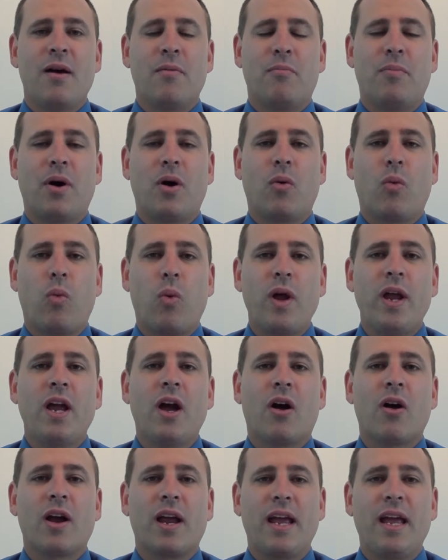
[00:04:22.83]
But we
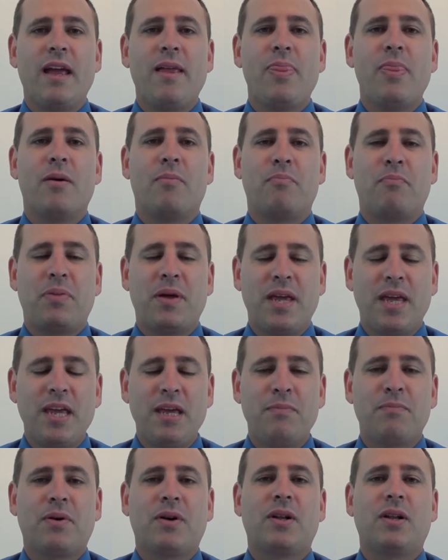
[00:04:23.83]
are in the
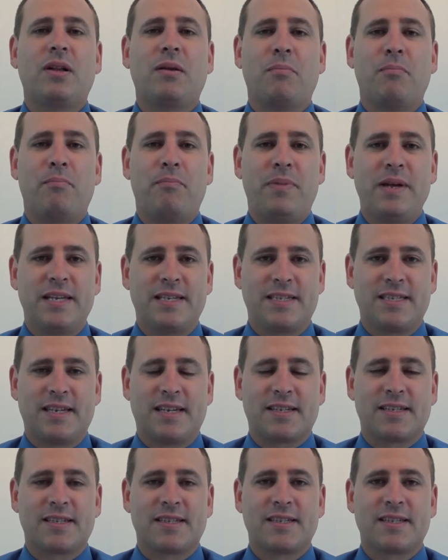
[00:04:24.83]
people
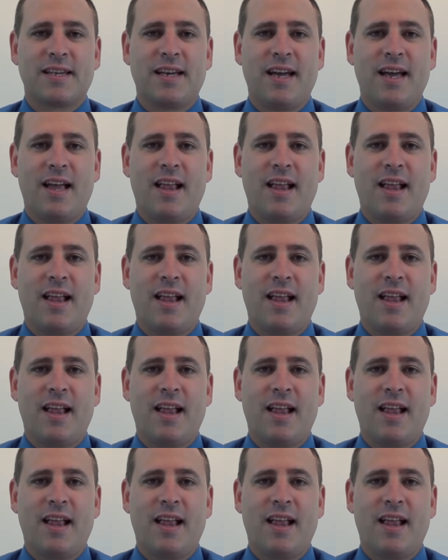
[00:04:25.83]
business.